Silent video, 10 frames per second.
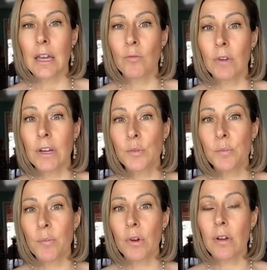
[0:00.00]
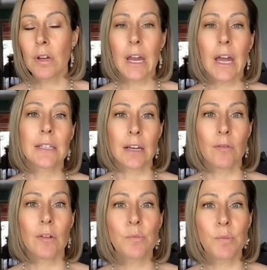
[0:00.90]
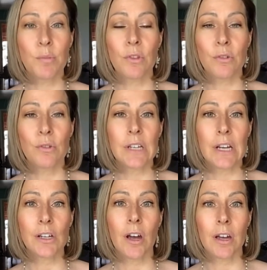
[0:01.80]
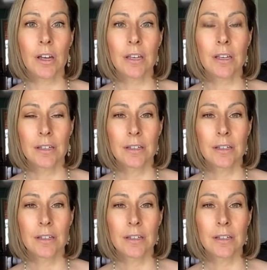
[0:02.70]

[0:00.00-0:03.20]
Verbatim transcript: i reach people yes i reach people through tiktok